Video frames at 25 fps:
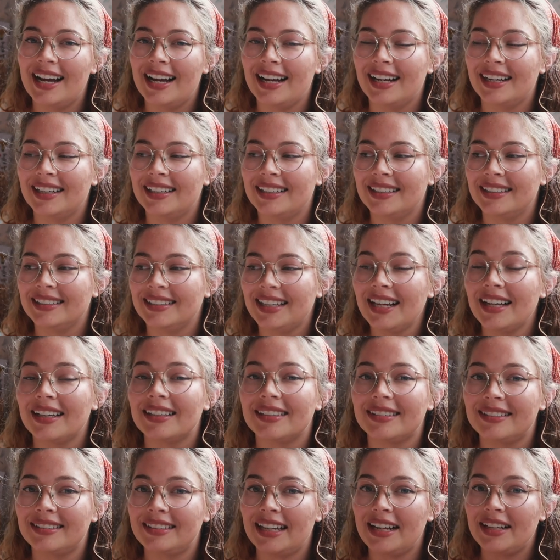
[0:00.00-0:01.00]
And
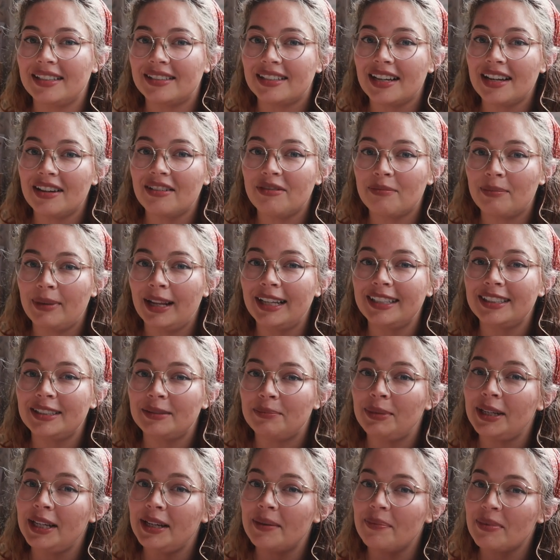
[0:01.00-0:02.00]
yeah, stay safe,
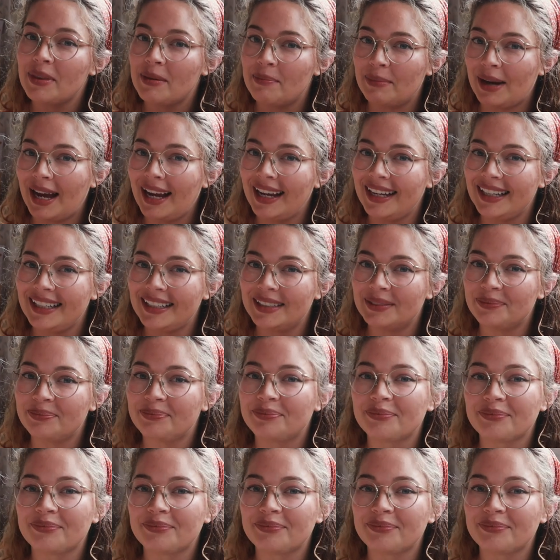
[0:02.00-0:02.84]
blessed be, bye.